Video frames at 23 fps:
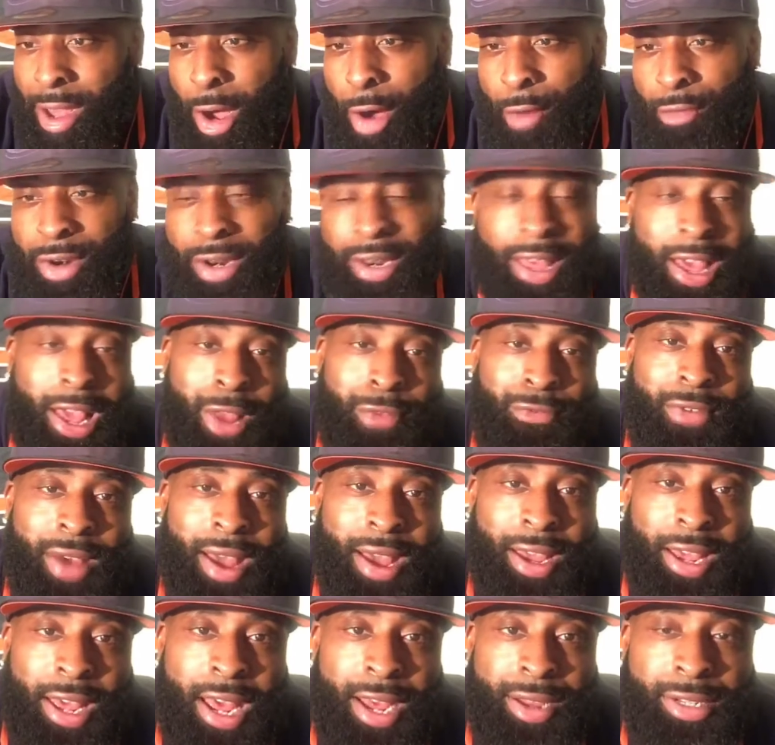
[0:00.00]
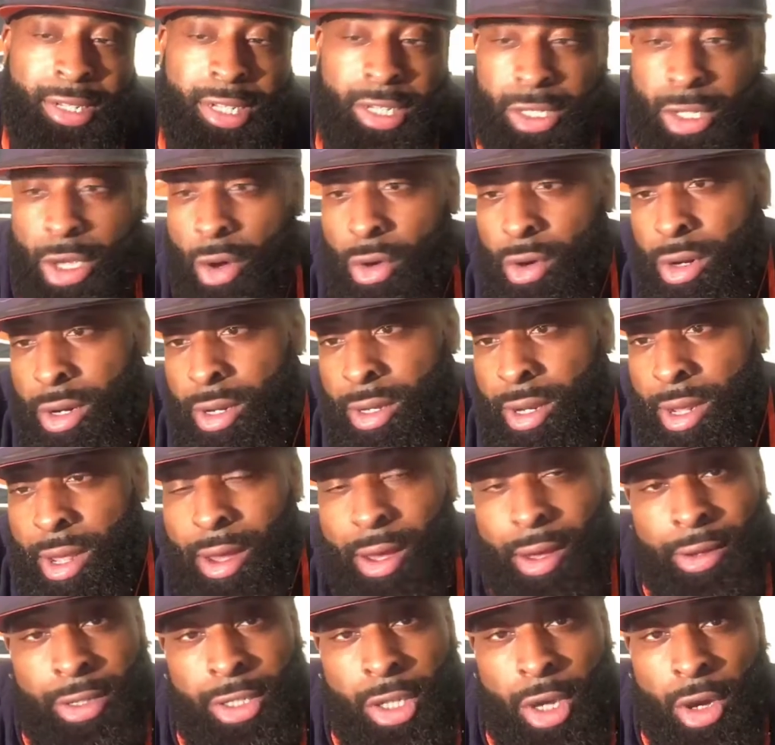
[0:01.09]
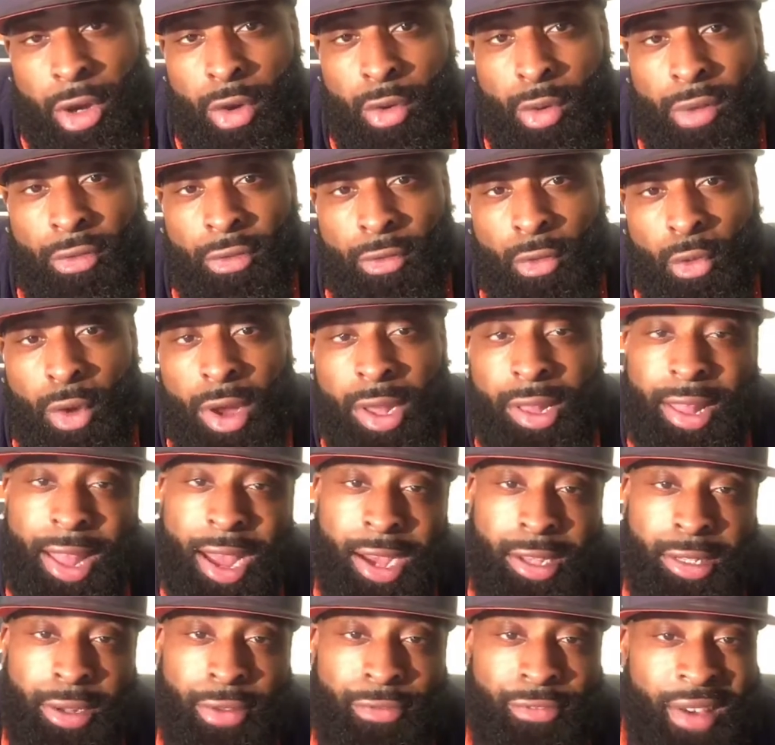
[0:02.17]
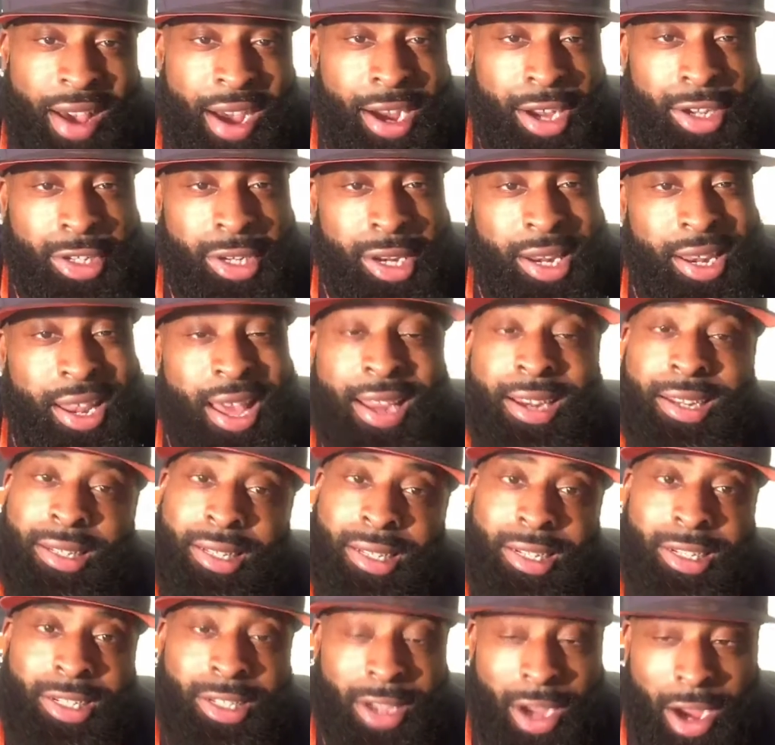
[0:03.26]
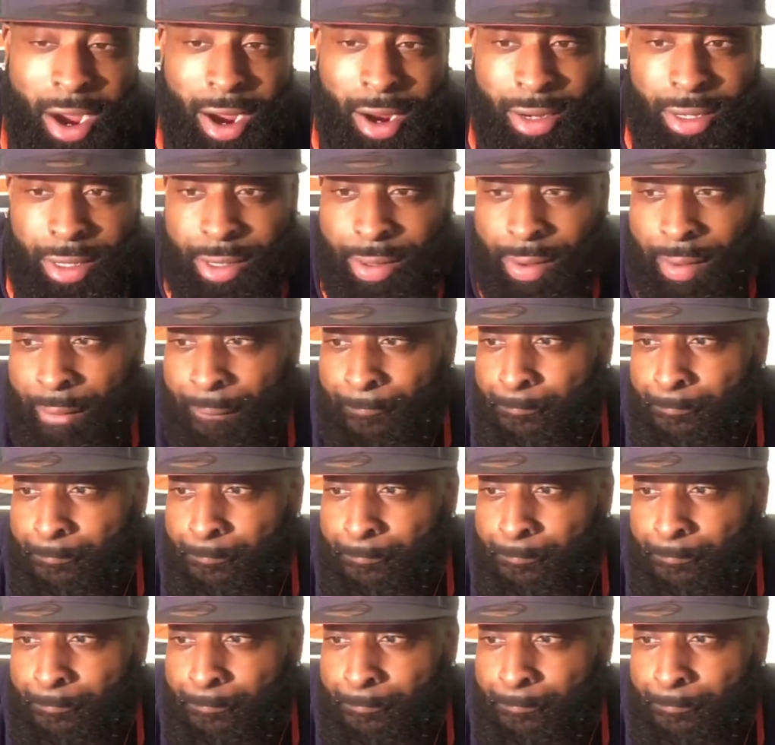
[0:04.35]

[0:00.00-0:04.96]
Over the last 5 games, he totaled a total of 1,596 yards.